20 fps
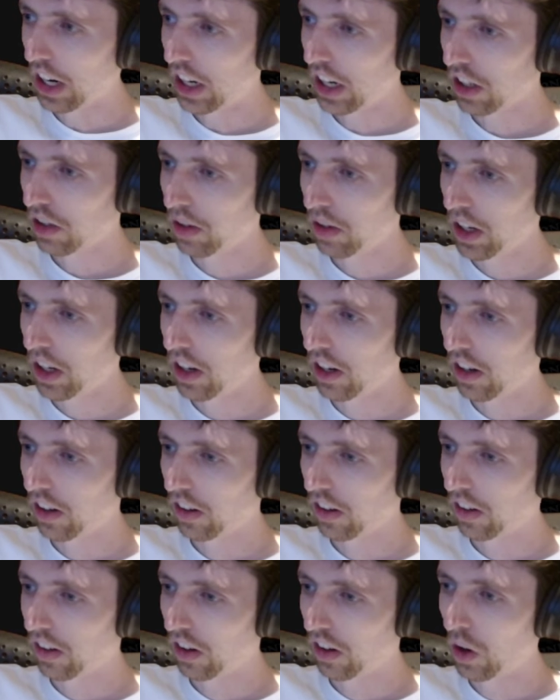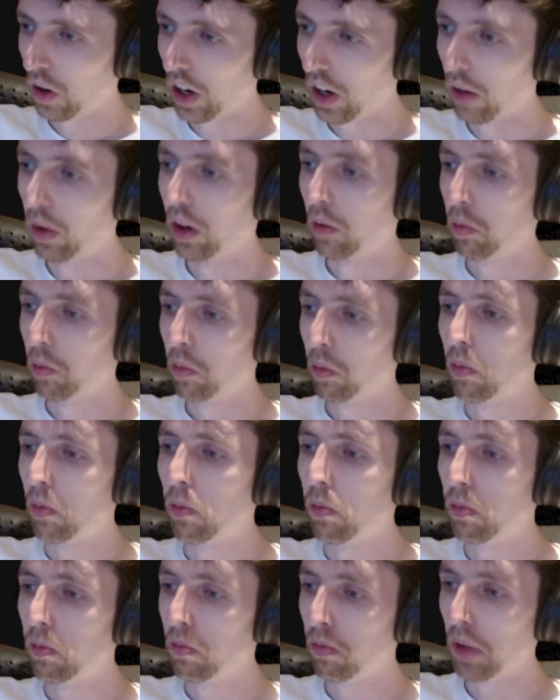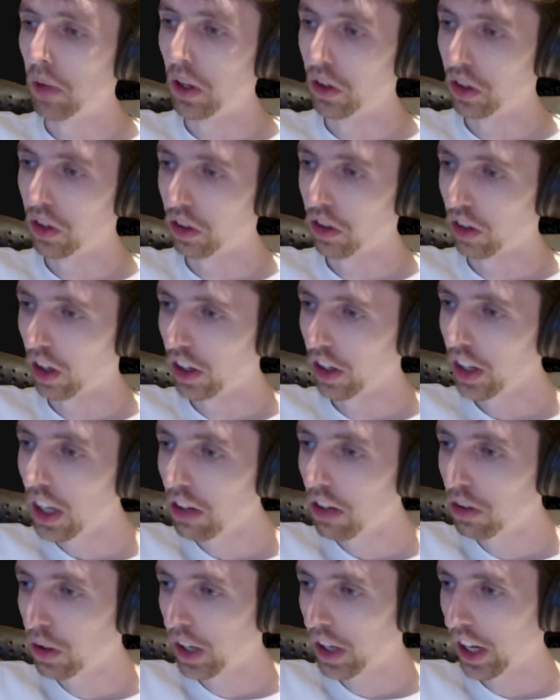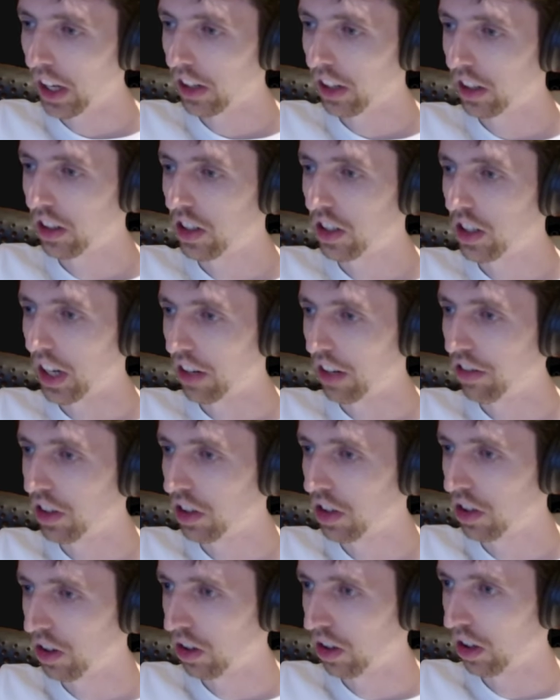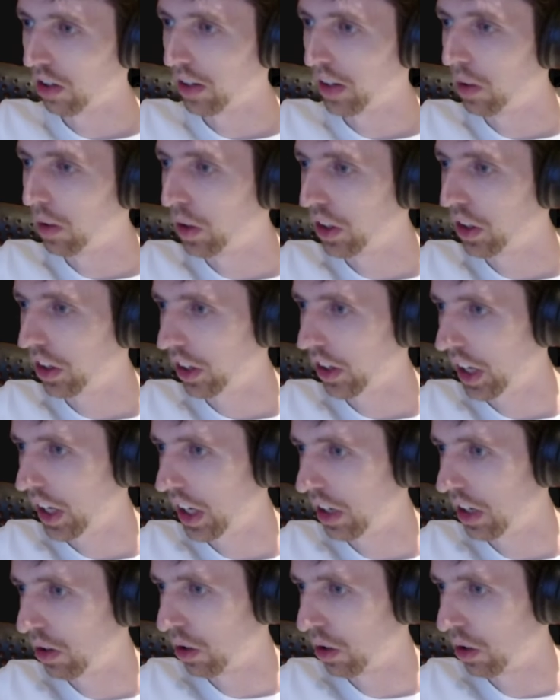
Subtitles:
ask me, oh, I want to build around Evocate and Siphon Storm, and I want Arcane